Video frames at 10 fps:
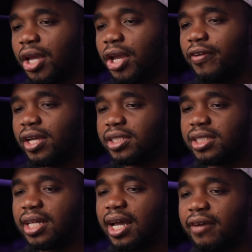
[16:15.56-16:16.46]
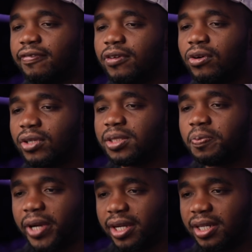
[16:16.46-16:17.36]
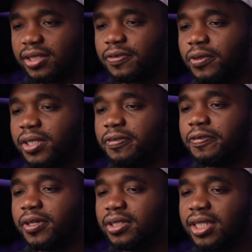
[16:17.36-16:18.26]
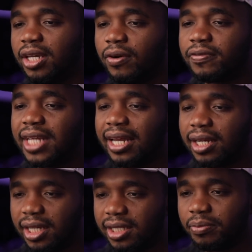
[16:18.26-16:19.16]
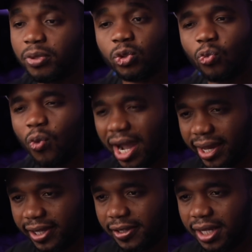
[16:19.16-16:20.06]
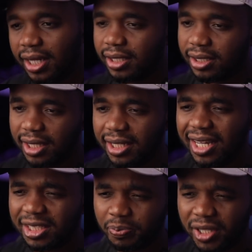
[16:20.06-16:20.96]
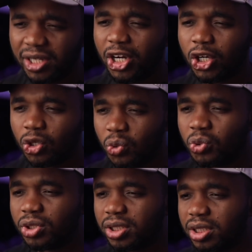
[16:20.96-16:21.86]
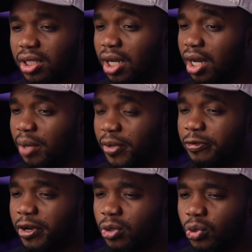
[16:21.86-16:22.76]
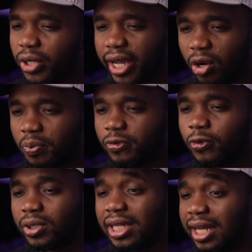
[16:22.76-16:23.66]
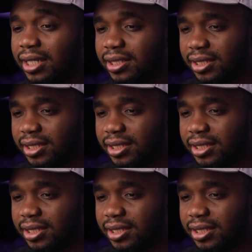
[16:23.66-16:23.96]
Area sister have gotten pregnant for the fiancé of that lady. But why? The lady has been a very good help for that